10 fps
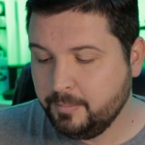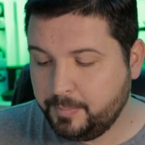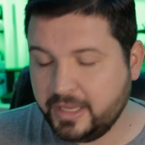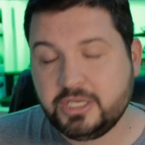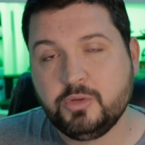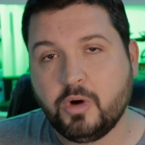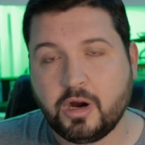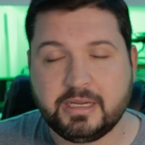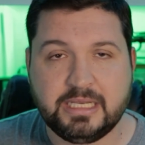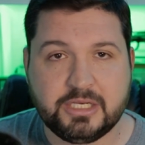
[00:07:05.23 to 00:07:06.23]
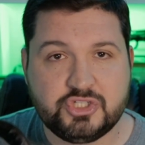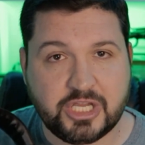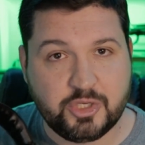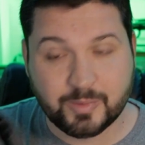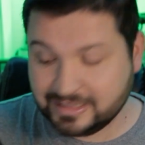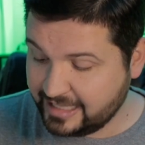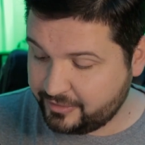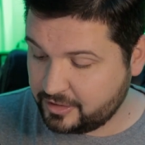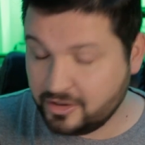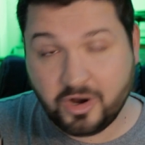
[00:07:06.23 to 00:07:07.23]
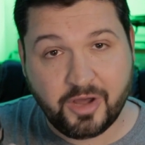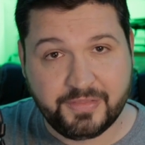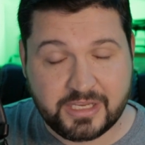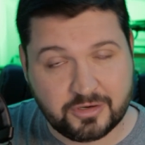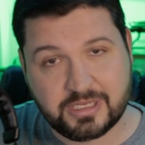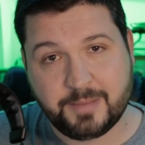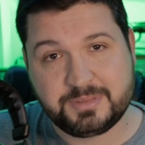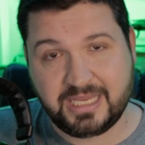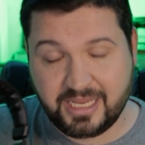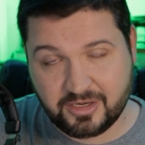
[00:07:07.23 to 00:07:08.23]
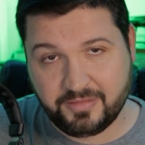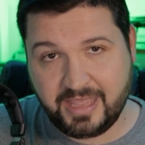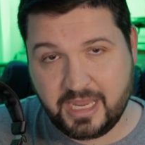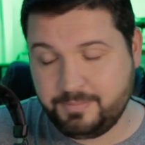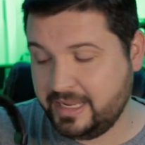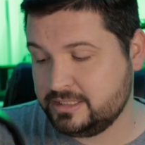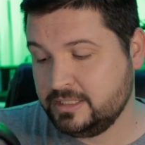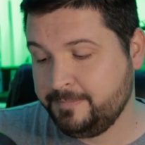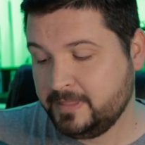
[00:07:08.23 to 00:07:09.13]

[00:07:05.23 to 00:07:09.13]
but you are getting genuine leather on the ear cups and on the headband.